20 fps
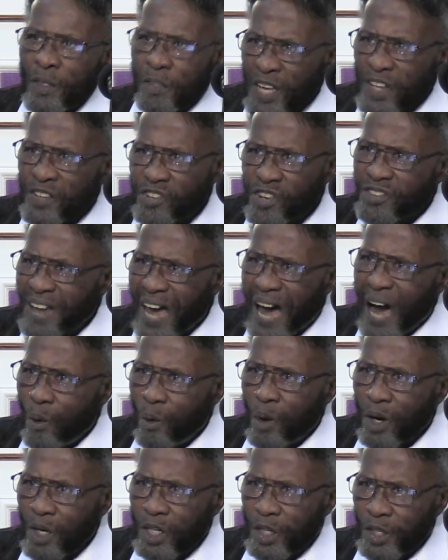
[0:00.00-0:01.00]
Now, this is
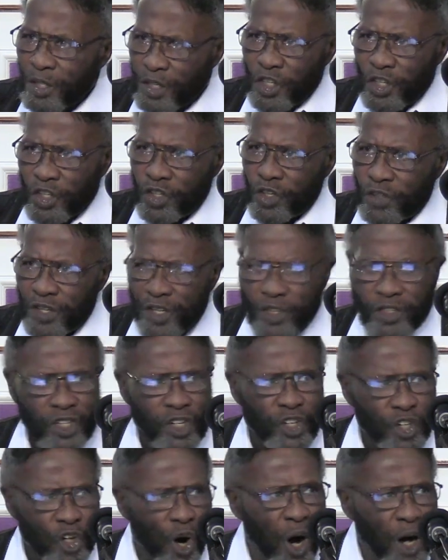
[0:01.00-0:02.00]
our condition.
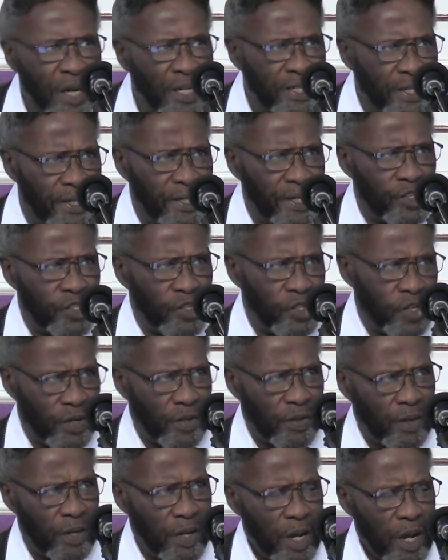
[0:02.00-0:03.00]
This is your
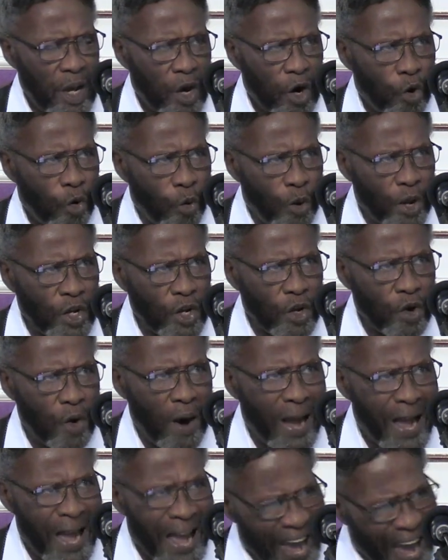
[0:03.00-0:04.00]
condition when
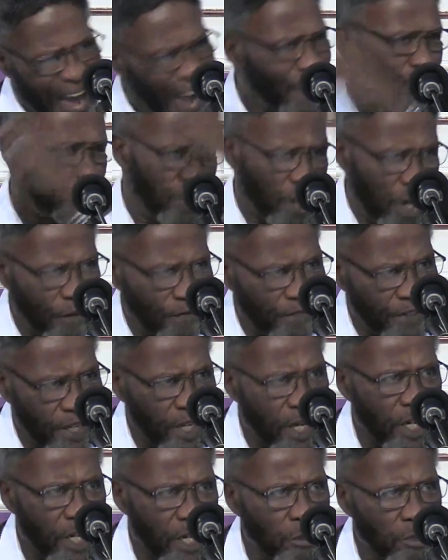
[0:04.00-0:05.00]
you are out of
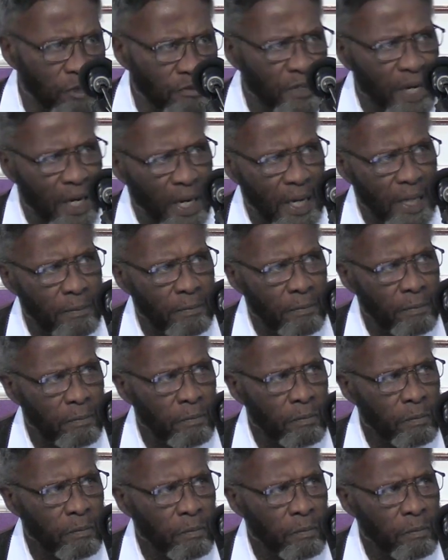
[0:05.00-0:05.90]
the kingdom of God.